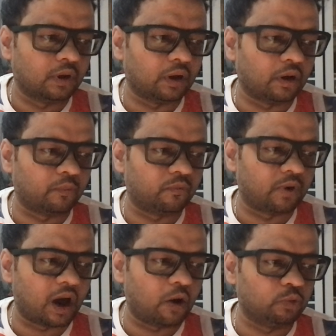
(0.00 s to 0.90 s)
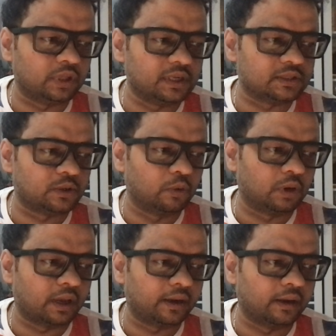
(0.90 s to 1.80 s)
of how things look
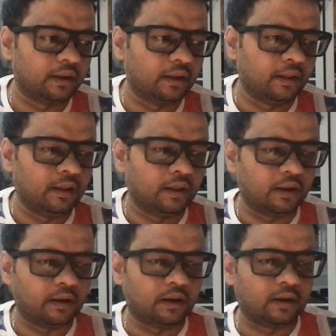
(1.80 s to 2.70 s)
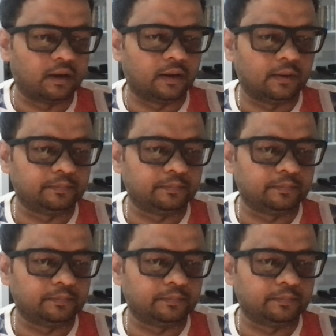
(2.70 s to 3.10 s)
like. uh,